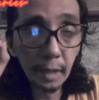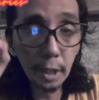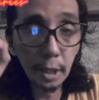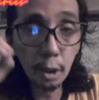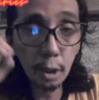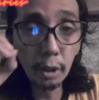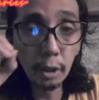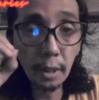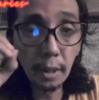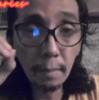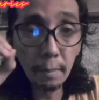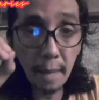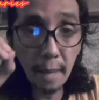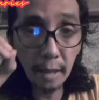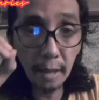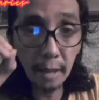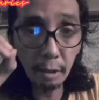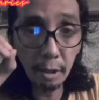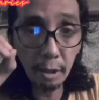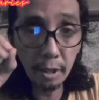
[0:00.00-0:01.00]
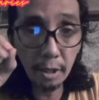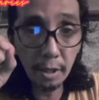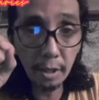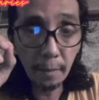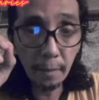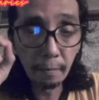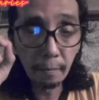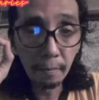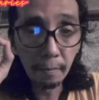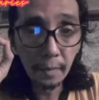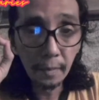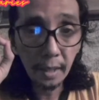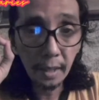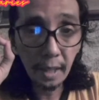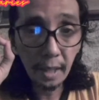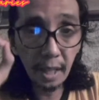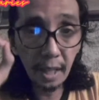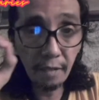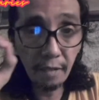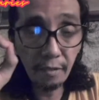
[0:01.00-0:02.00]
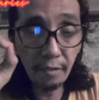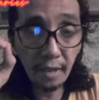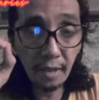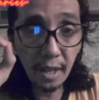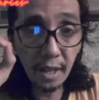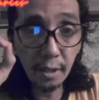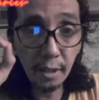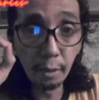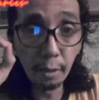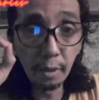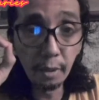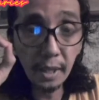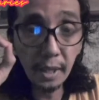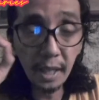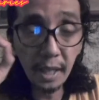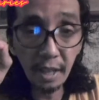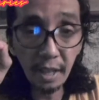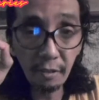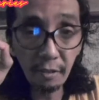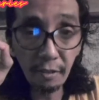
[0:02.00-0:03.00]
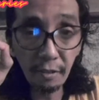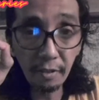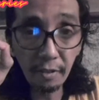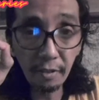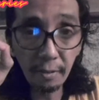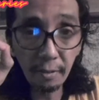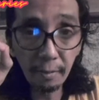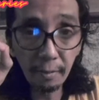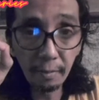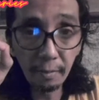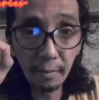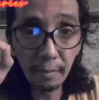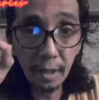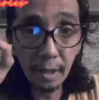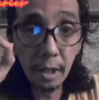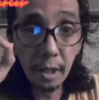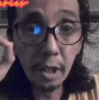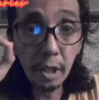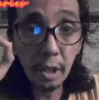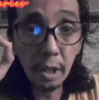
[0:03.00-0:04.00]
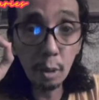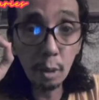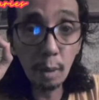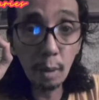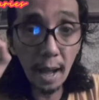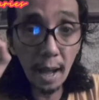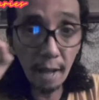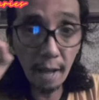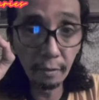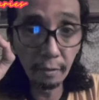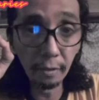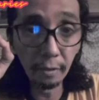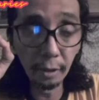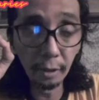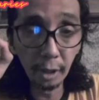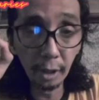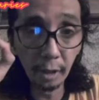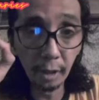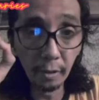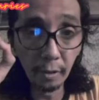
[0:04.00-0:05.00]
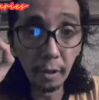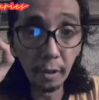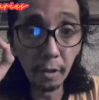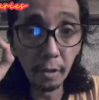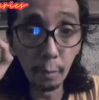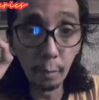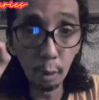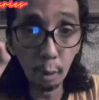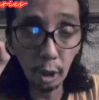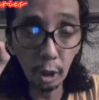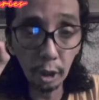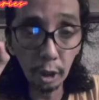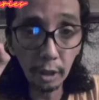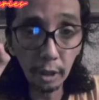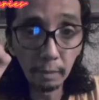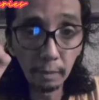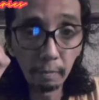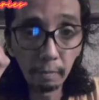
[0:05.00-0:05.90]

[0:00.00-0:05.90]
is all that matters if and only if you have done the work.